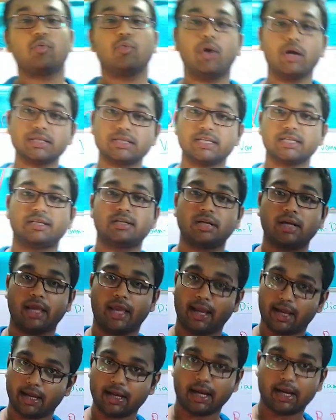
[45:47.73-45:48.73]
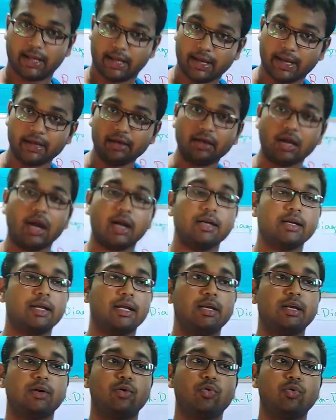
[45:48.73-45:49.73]
Watch it again and again
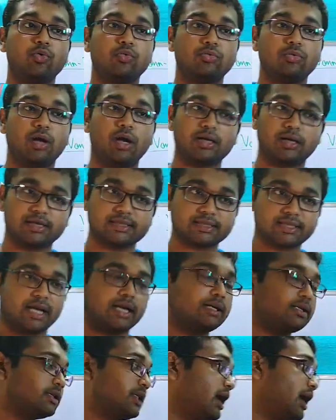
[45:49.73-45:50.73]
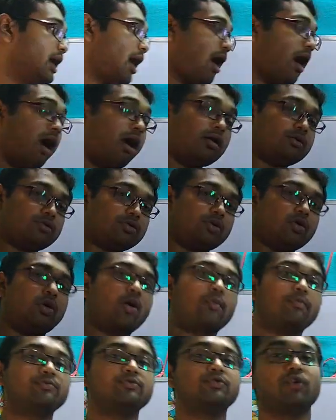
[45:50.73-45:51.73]
until you understand the art
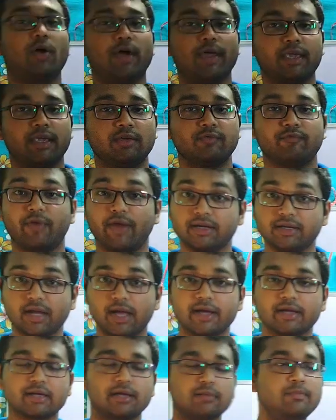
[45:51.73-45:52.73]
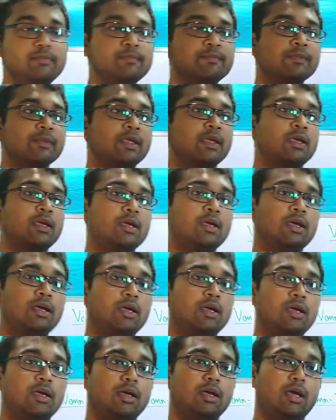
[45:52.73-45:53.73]
of drawing Venn diagram.
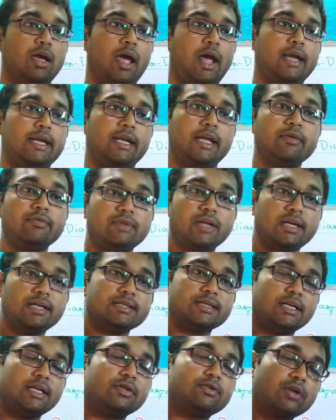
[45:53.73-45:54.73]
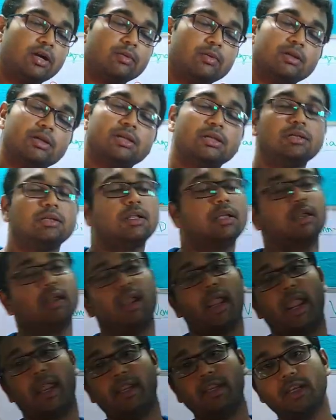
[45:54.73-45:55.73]
And if there is any trouble,
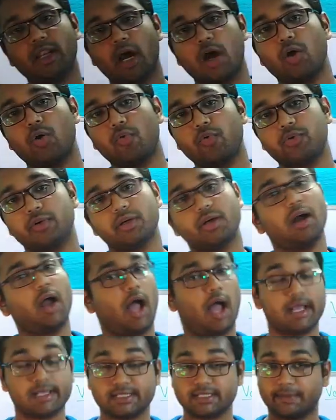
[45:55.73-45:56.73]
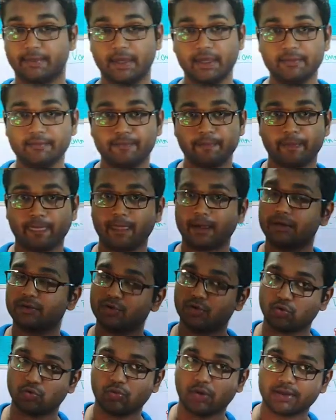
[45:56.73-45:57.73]
any doubt, ask me
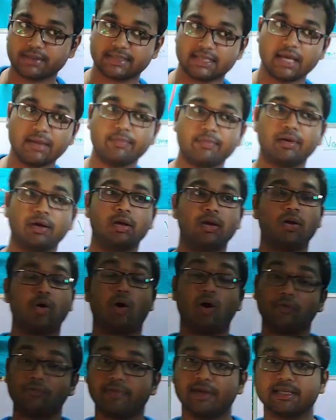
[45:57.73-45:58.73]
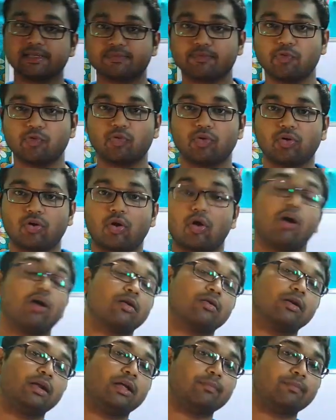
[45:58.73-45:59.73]
through WhatsApp or Facebook,
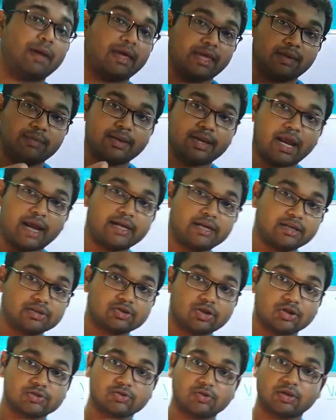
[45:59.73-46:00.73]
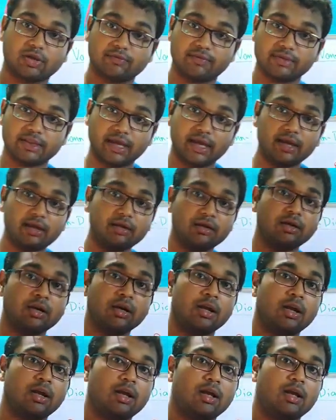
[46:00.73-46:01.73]
or my email I D is also given there.
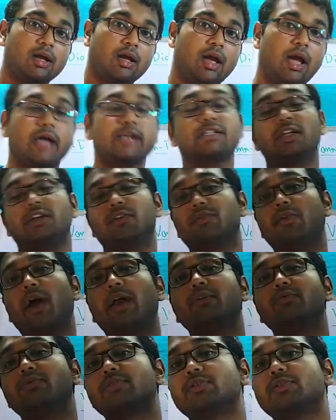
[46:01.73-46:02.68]
I shall try